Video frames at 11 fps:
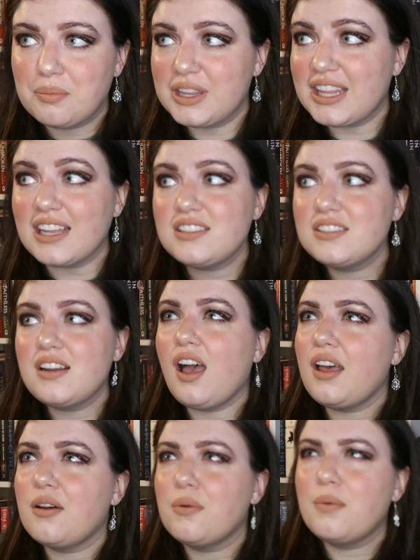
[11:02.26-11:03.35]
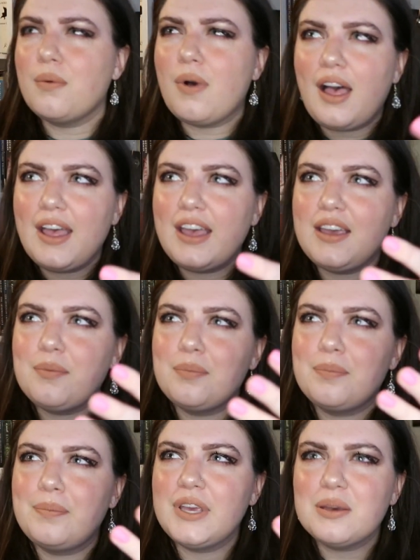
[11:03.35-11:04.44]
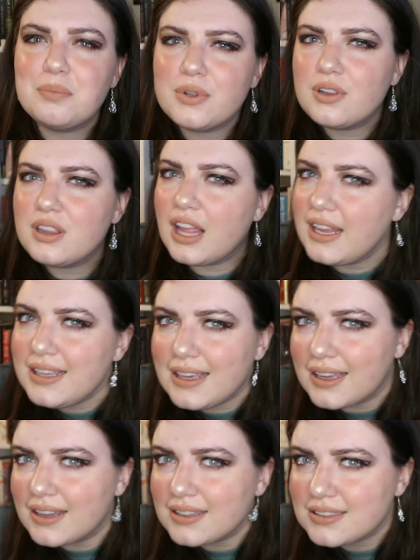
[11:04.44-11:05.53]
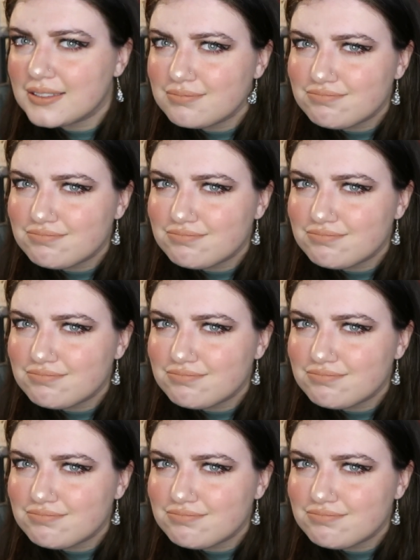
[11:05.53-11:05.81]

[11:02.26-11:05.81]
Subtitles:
but that's not why people like it.